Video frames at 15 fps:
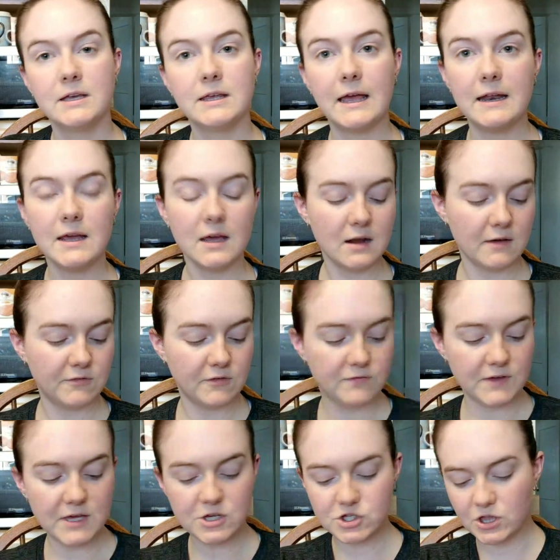getting enough
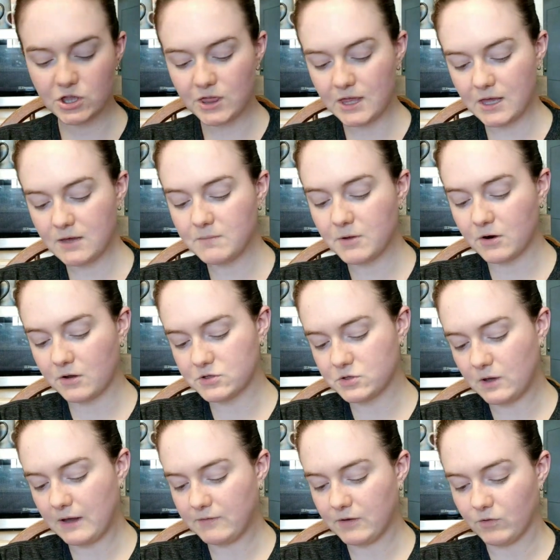of each thing, but also
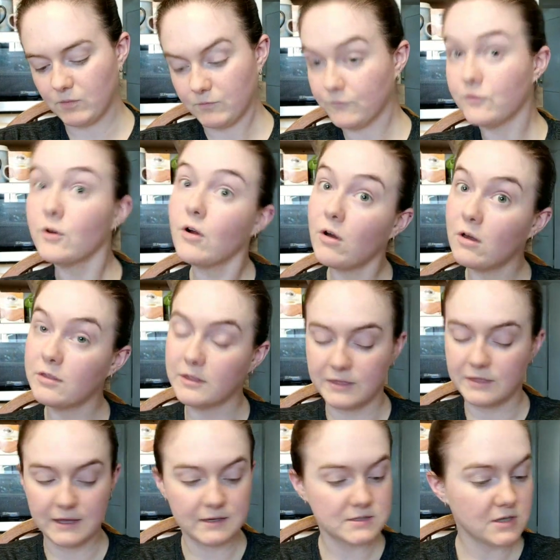having room for all the
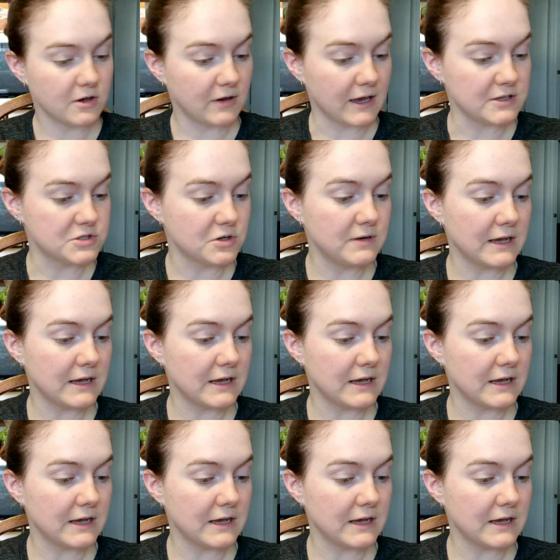things. Okay, so